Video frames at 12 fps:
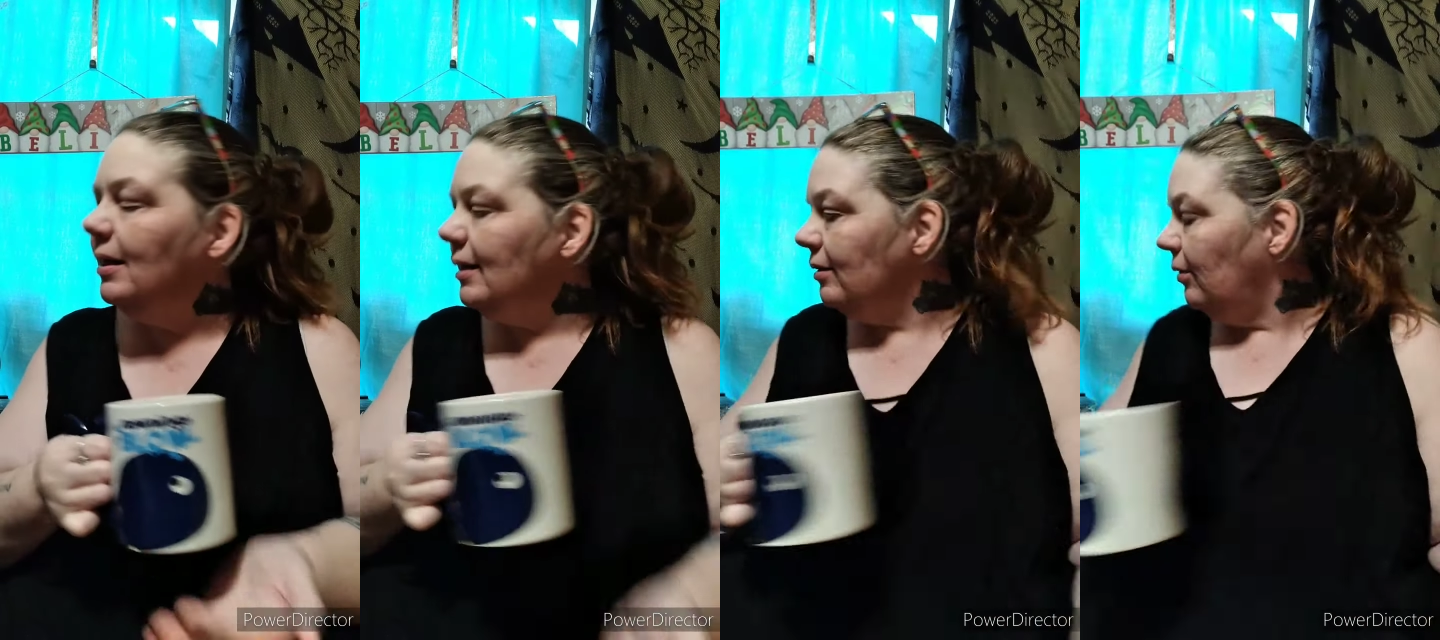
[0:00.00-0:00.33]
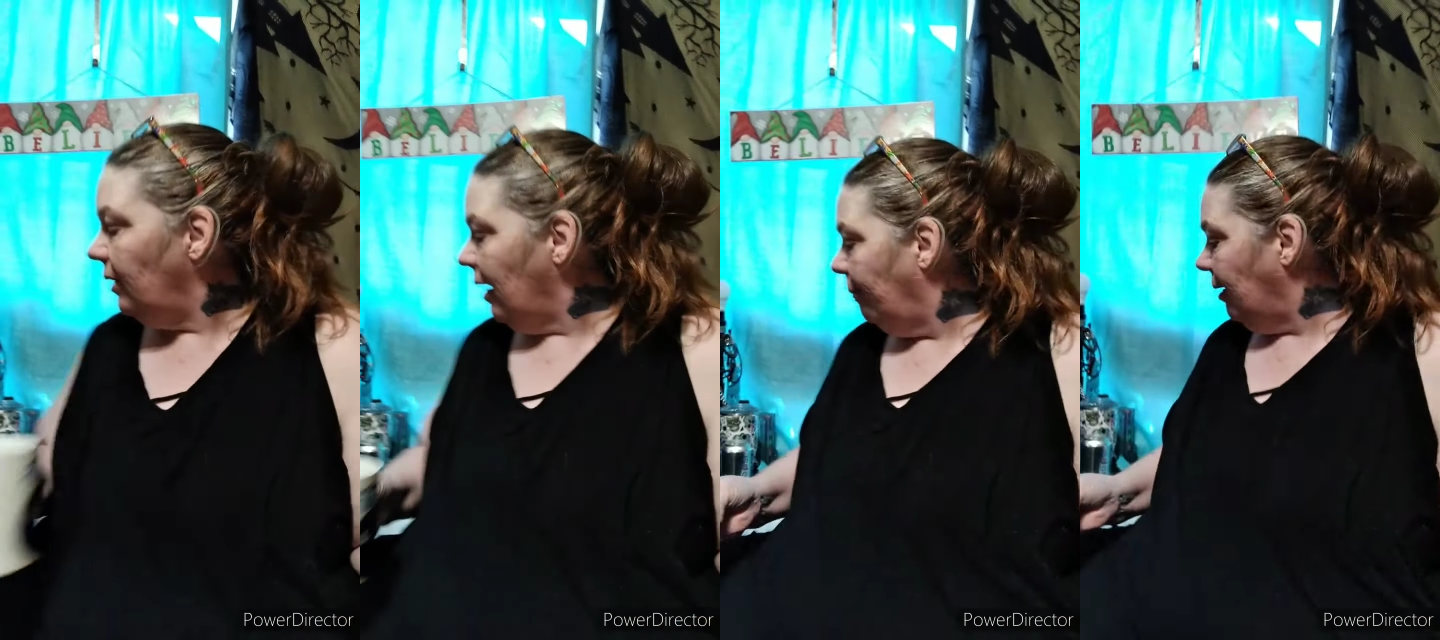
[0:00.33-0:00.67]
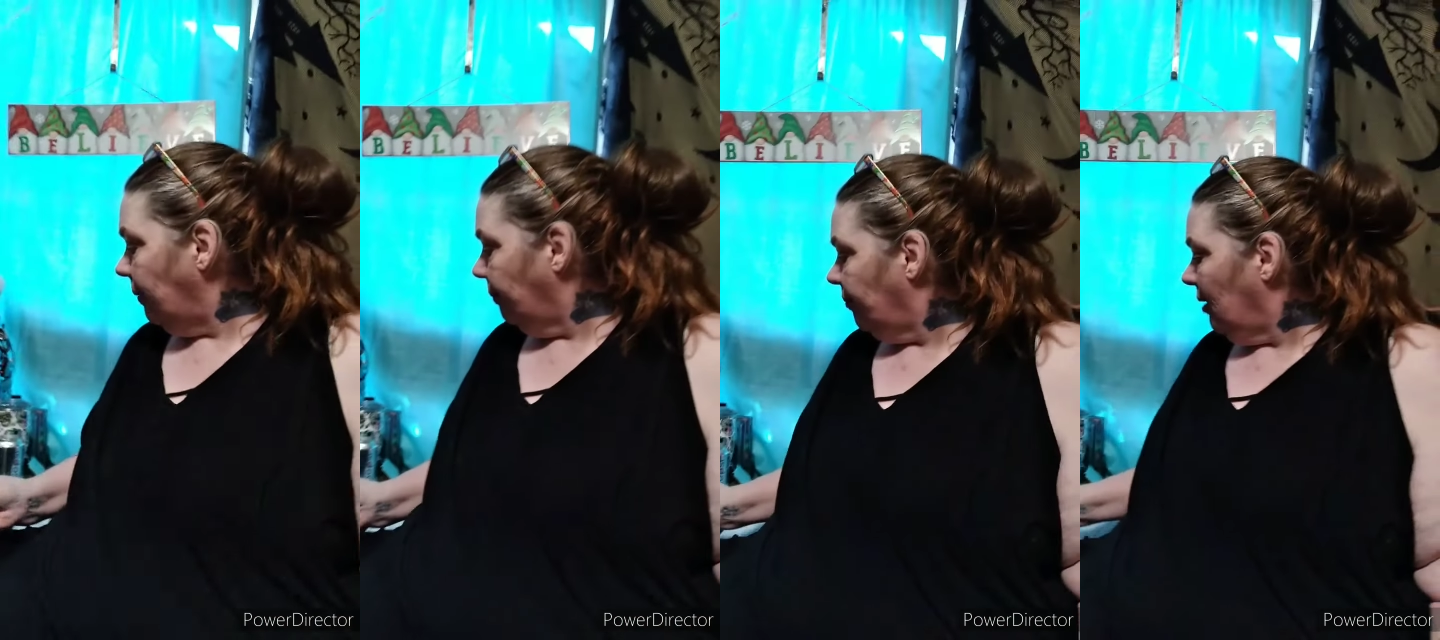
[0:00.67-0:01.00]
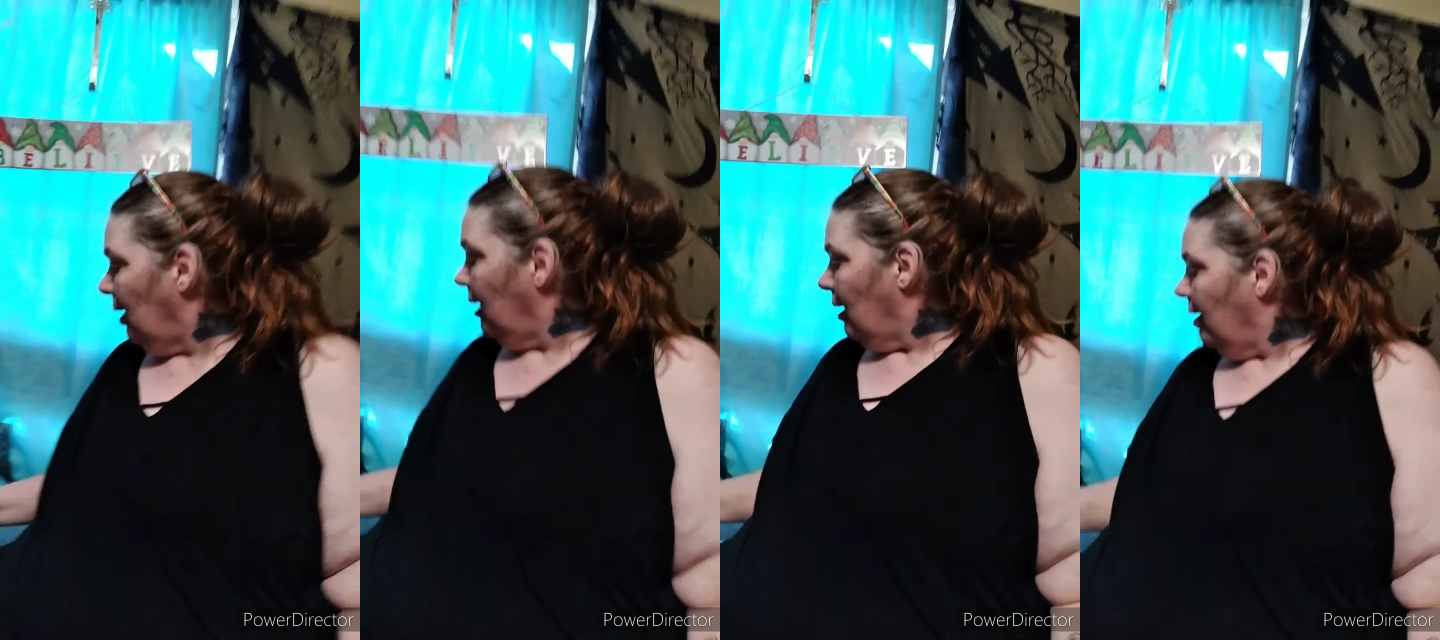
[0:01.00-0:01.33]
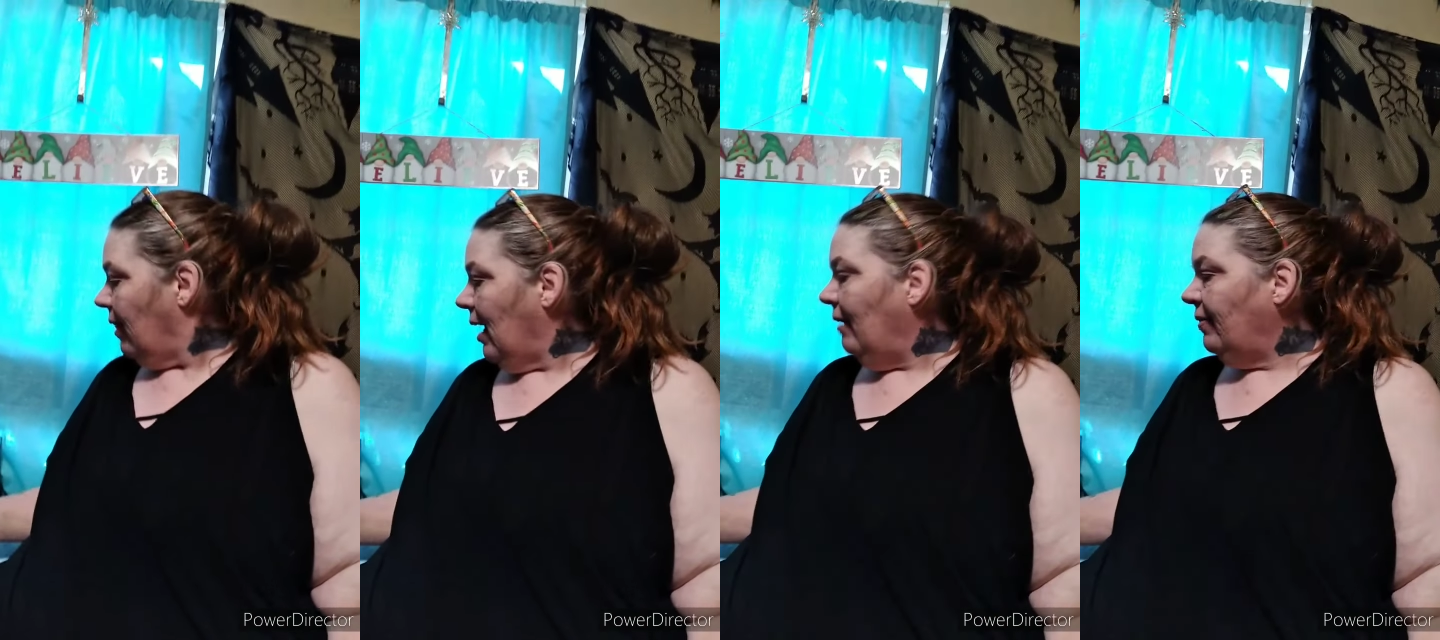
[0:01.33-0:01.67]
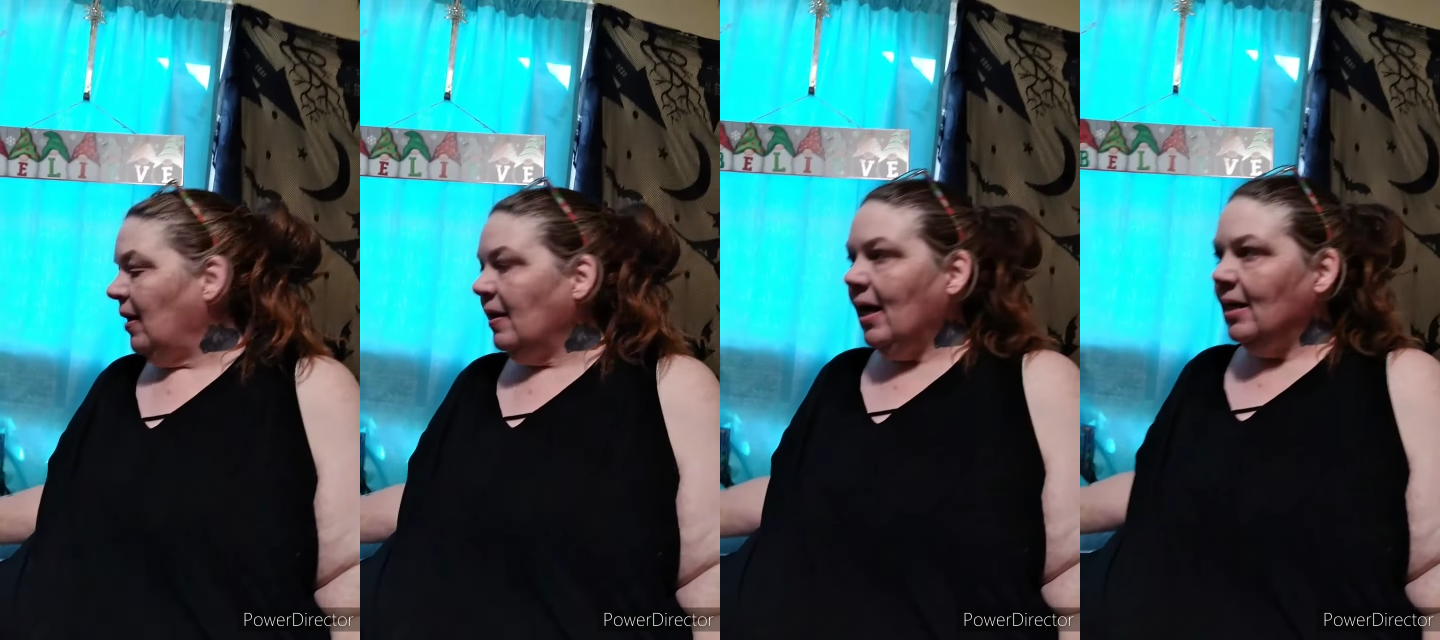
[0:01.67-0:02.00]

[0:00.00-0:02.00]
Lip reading: So yummy. I think